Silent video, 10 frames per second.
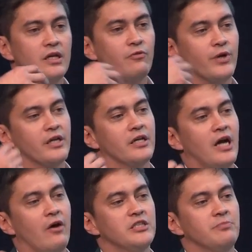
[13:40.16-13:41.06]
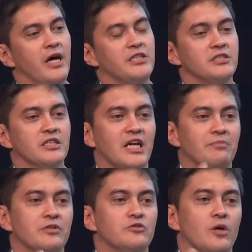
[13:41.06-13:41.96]
if we can encourage the patient to
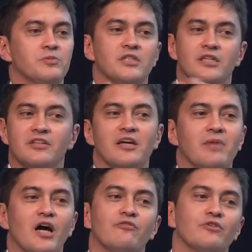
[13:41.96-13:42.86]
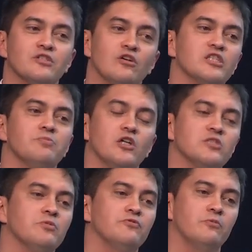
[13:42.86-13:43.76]
keep the drops in their mouth for as long as
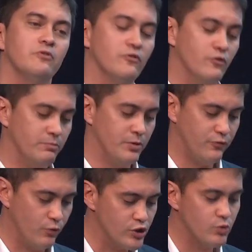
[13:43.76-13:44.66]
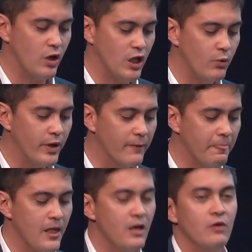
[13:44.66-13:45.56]
possible before swallowing,
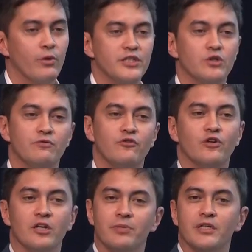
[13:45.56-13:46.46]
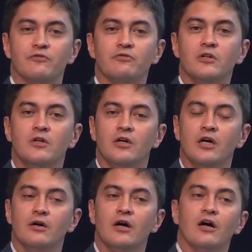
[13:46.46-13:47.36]
we do avoid a bit of
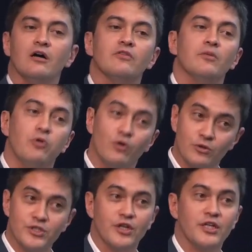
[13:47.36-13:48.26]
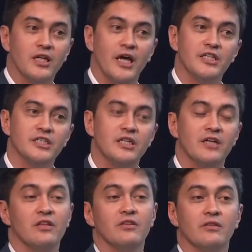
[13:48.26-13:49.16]
the portal circulation
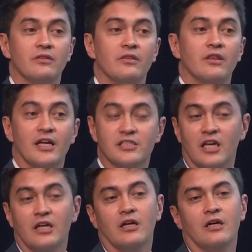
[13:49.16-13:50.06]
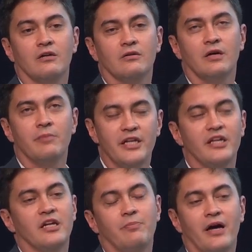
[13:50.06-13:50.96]
and then thus the
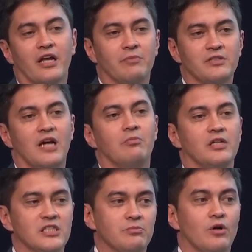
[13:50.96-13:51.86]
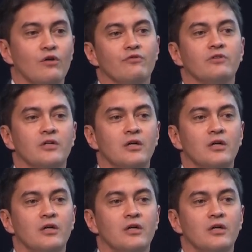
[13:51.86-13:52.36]
immediate hepatic metabolism of